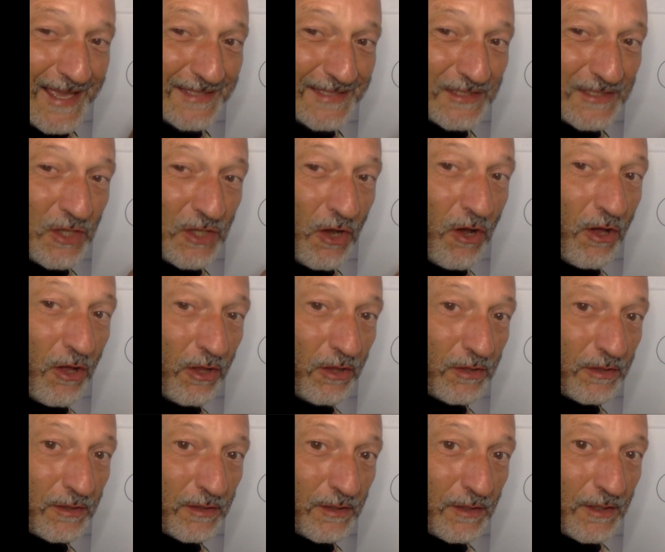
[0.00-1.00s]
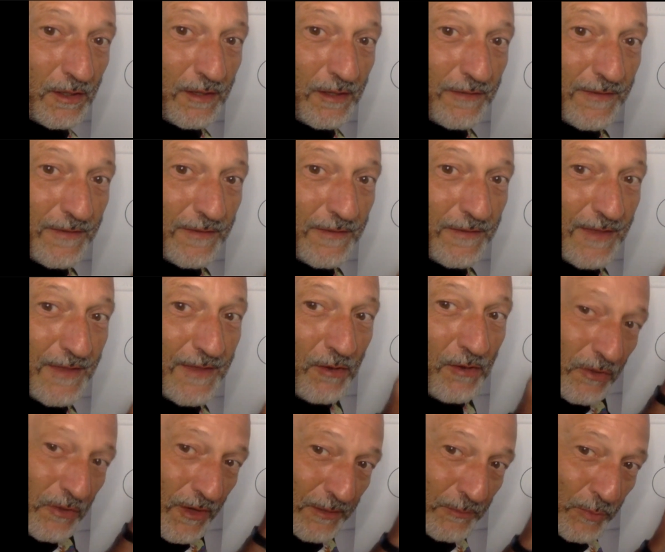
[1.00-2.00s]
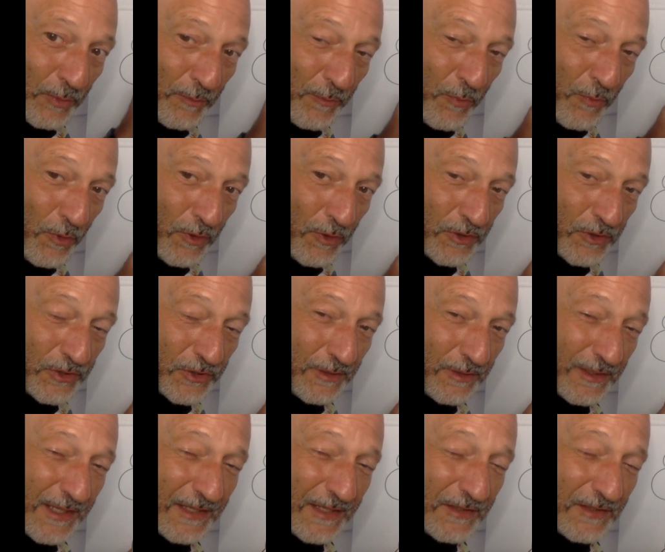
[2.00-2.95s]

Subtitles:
heads tall, and that would be the correct proportion.